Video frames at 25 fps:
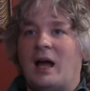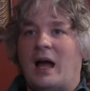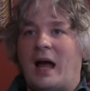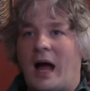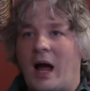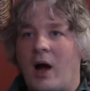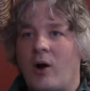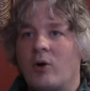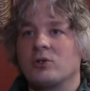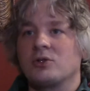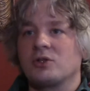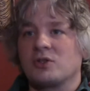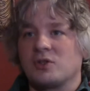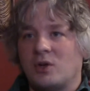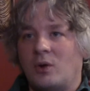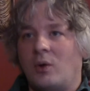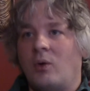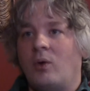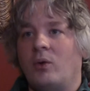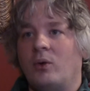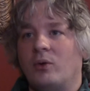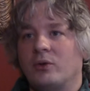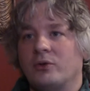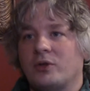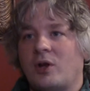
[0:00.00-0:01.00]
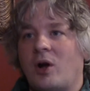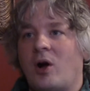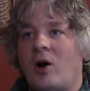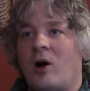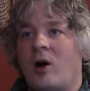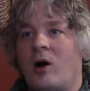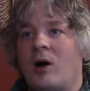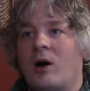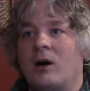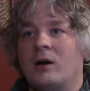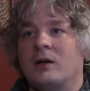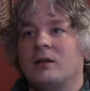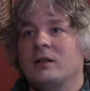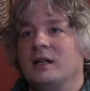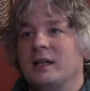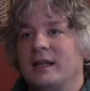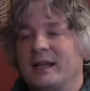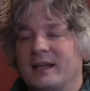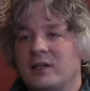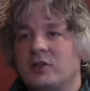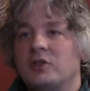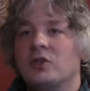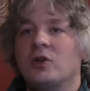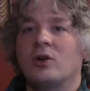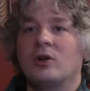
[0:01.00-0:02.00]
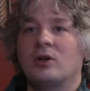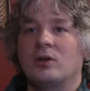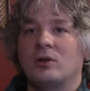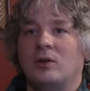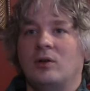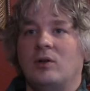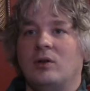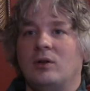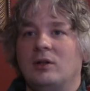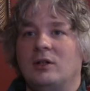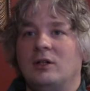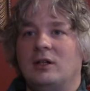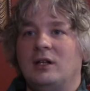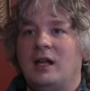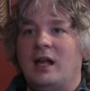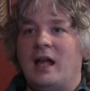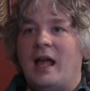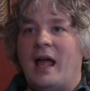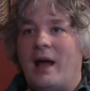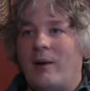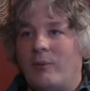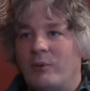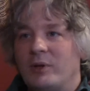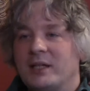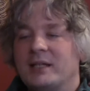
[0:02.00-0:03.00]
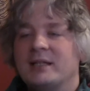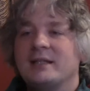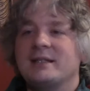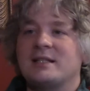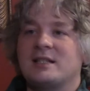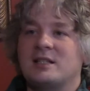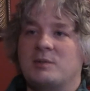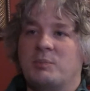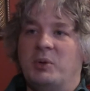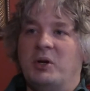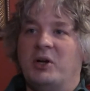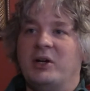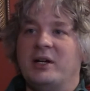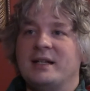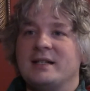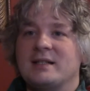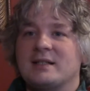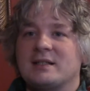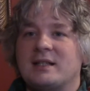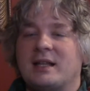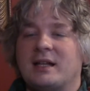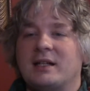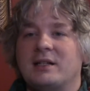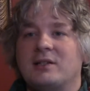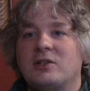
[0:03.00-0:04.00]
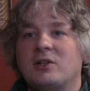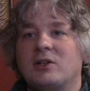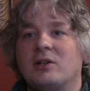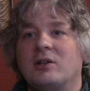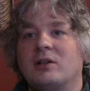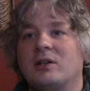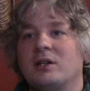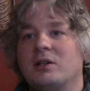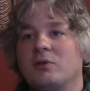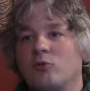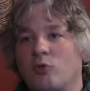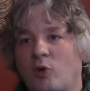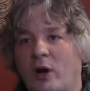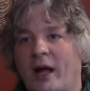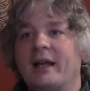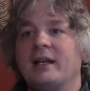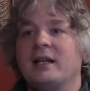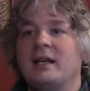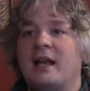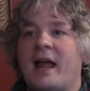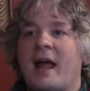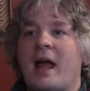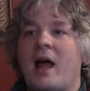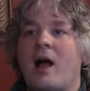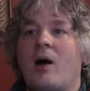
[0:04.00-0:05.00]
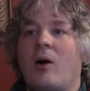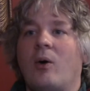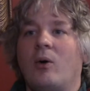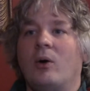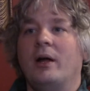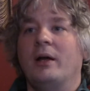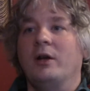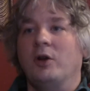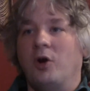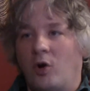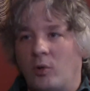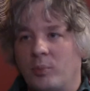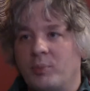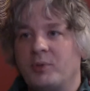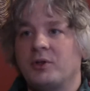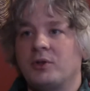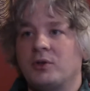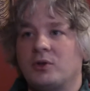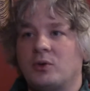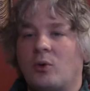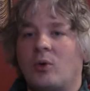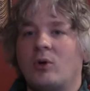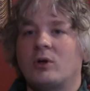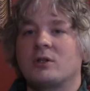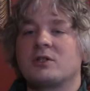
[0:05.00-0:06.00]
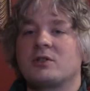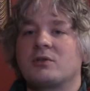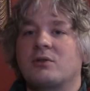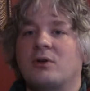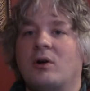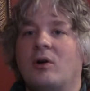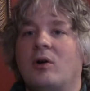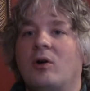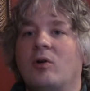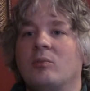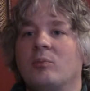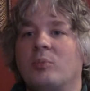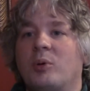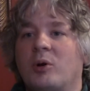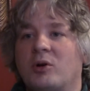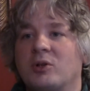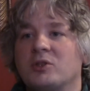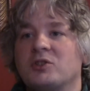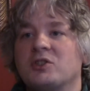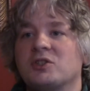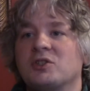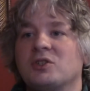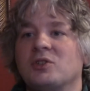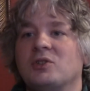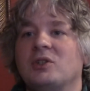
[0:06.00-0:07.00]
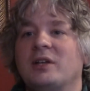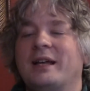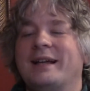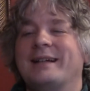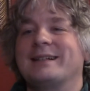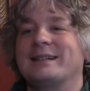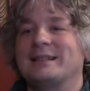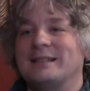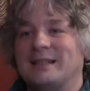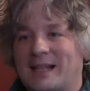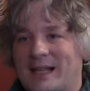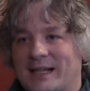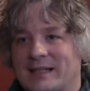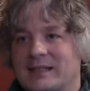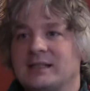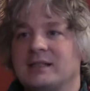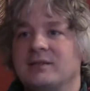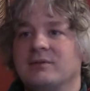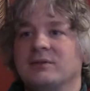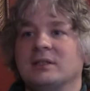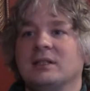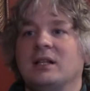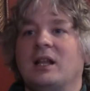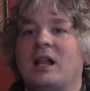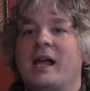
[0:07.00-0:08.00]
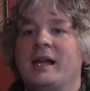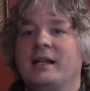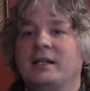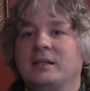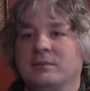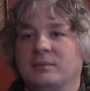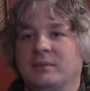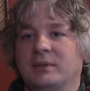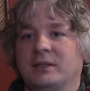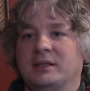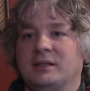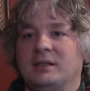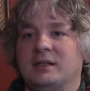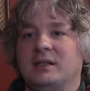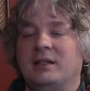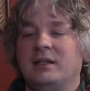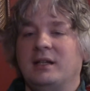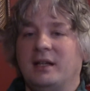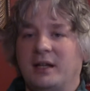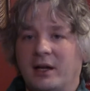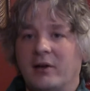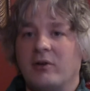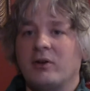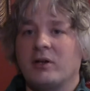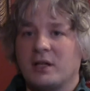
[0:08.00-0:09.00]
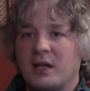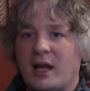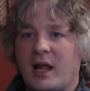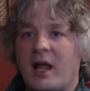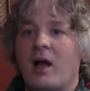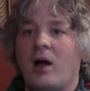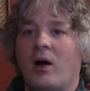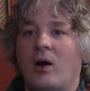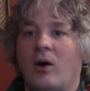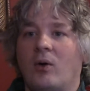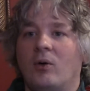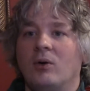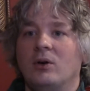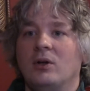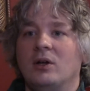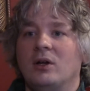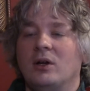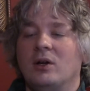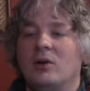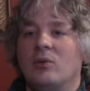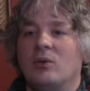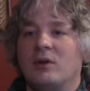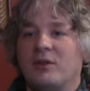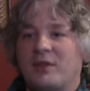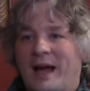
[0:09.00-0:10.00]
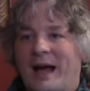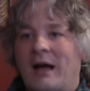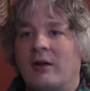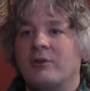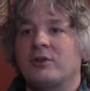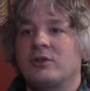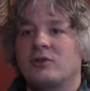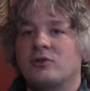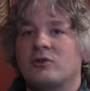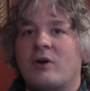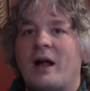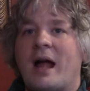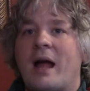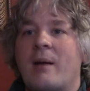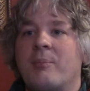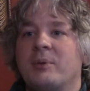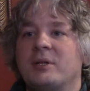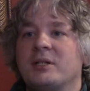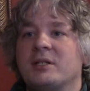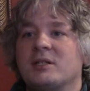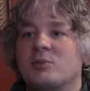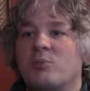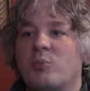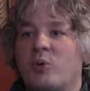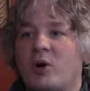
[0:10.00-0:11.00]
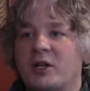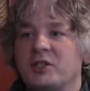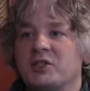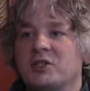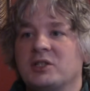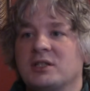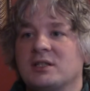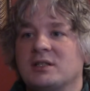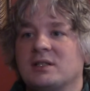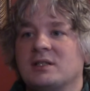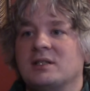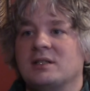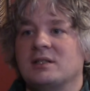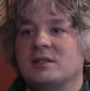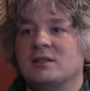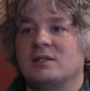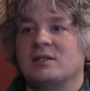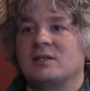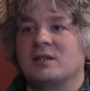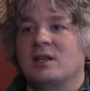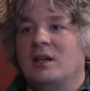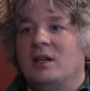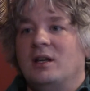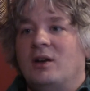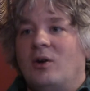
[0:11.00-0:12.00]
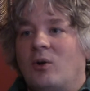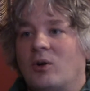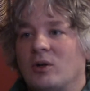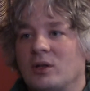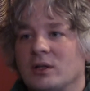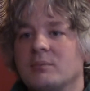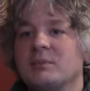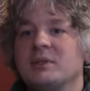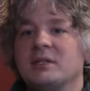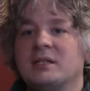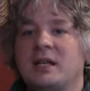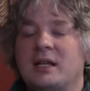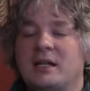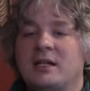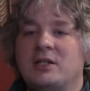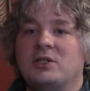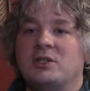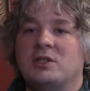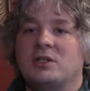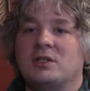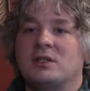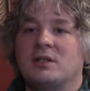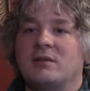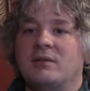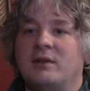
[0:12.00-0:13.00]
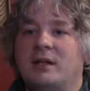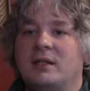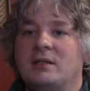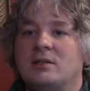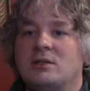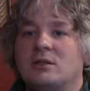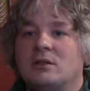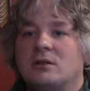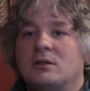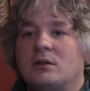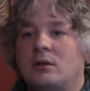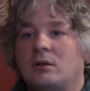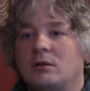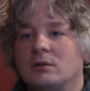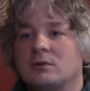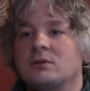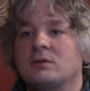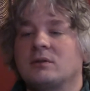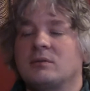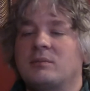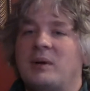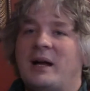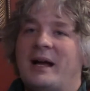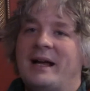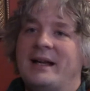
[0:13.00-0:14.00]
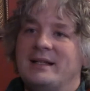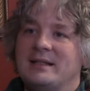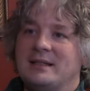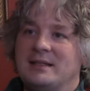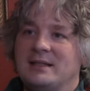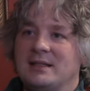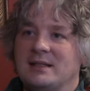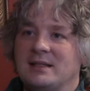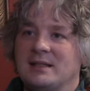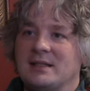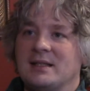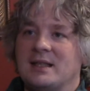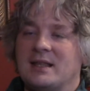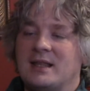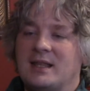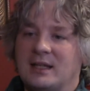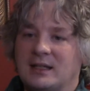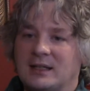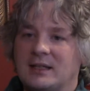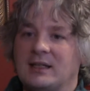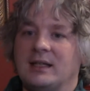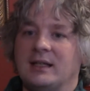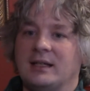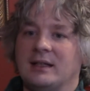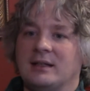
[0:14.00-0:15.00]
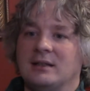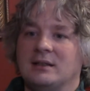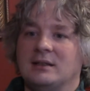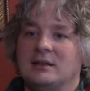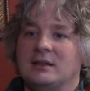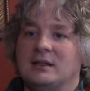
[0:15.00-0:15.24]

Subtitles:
Our souls are eternal, and we can experience that eternity right now and open the doors to our own personal and collective enlightenment, here and now, without the trappings, prejudices, or limitations of ancient cultural biases and thinking.